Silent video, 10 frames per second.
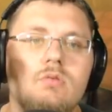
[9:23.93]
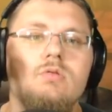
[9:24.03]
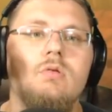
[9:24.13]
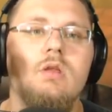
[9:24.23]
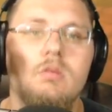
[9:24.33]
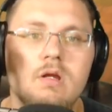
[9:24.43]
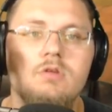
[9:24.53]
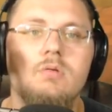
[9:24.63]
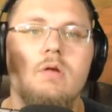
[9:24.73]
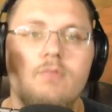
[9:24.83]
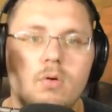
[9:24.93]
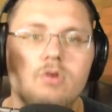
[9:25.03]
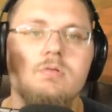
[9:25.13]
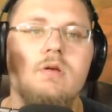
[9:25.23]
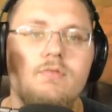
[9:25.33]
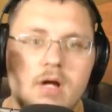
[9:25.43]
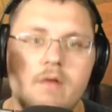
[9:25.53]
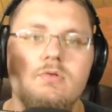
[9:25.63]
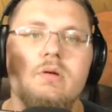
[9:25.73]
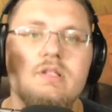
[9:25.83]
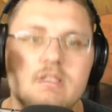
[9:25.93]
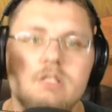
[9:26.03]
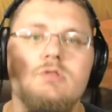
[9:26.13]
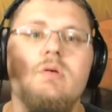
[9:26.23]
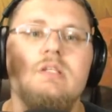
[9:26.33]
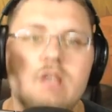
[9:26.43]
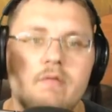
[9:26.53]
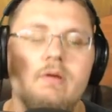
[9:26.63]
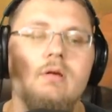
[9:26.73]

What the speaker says: 23, 24, 25, 26, 27.